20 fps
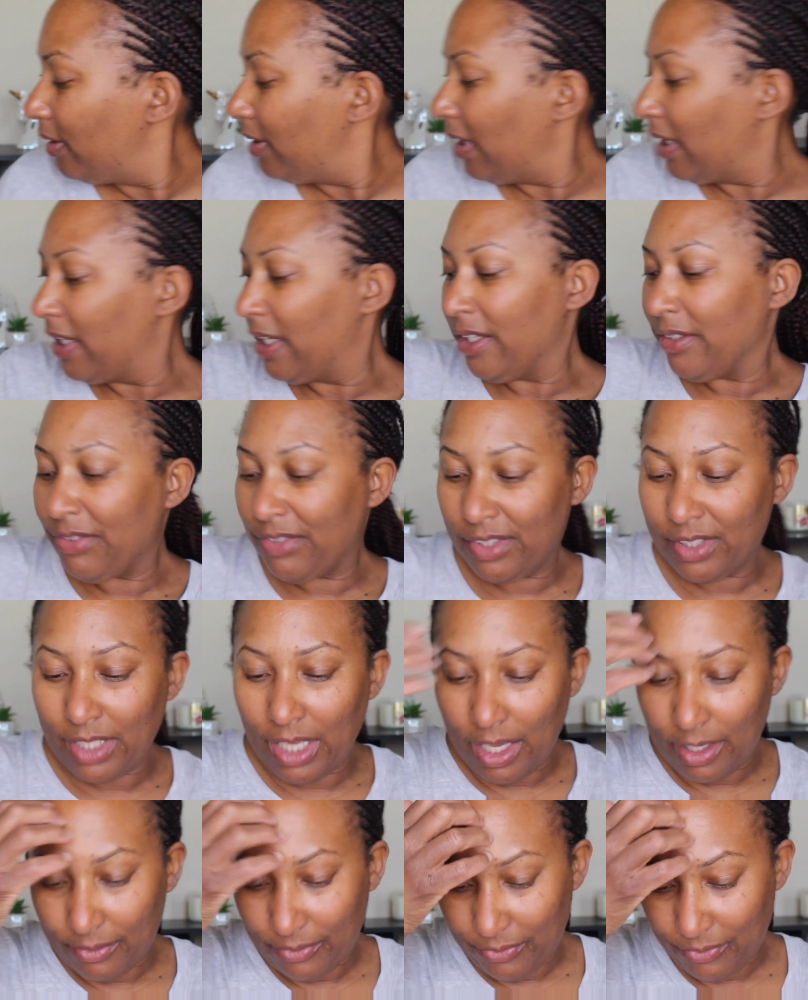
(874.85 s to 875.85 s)
the gift
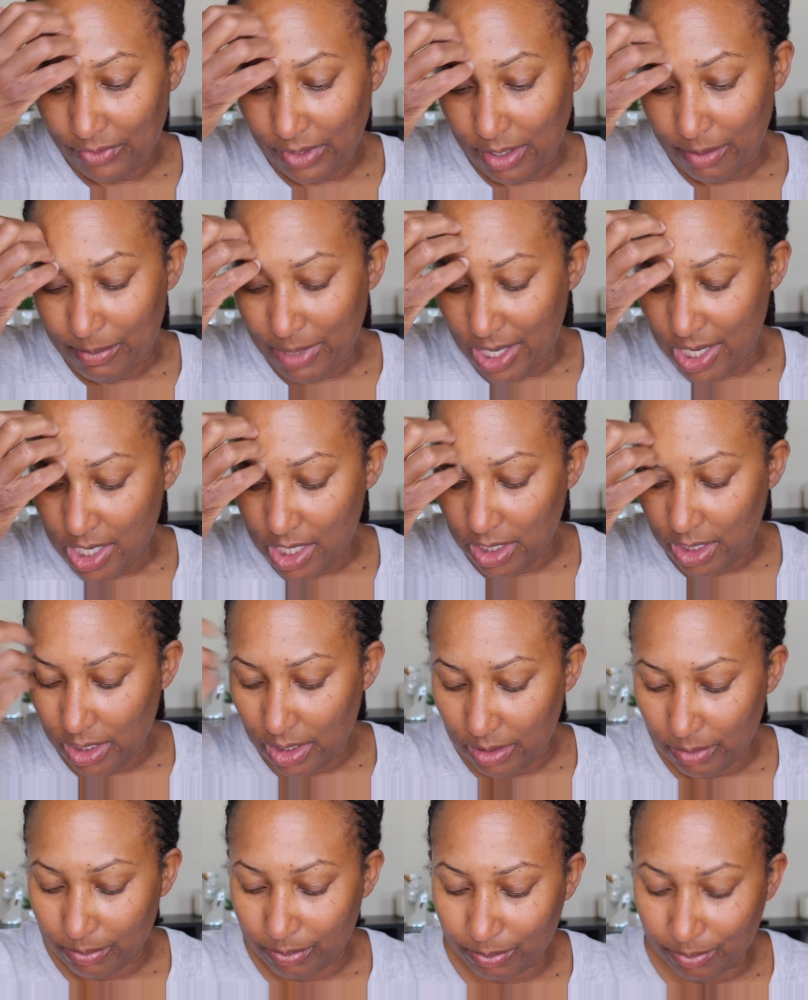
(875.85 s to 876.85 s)
set
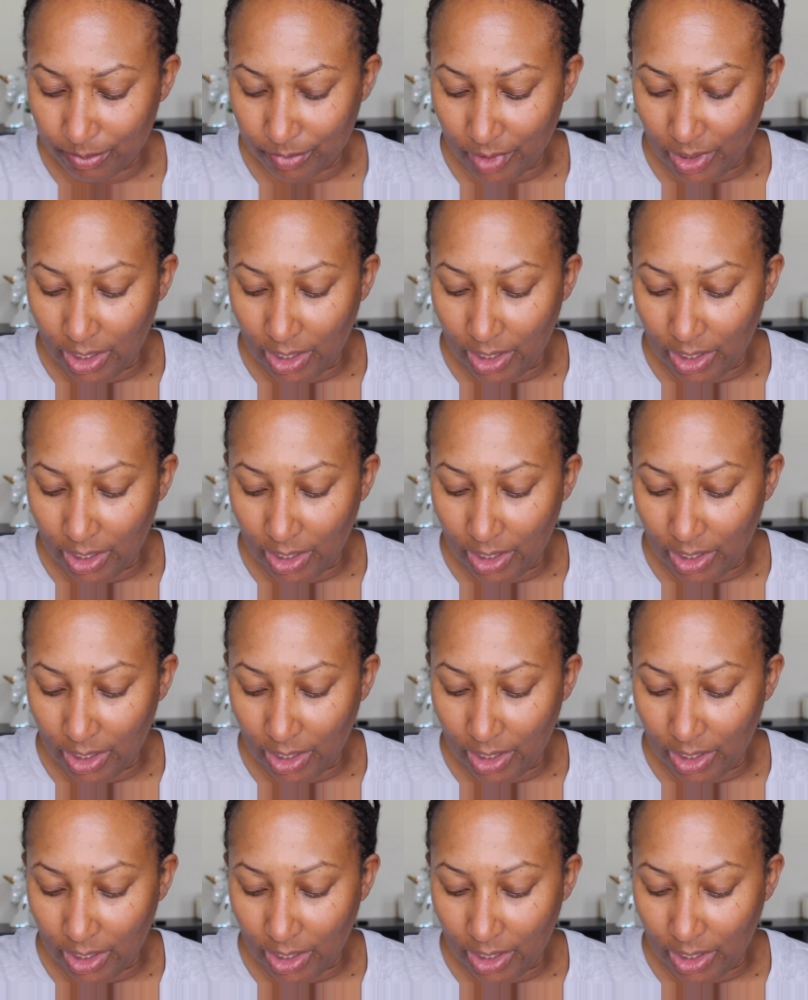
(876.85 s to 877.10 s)
from